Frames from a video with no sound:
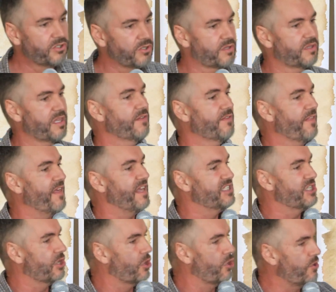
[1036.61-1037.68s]
to think that
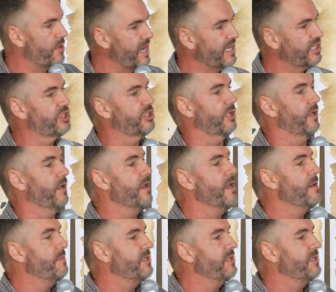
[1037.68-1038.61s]
there's a connection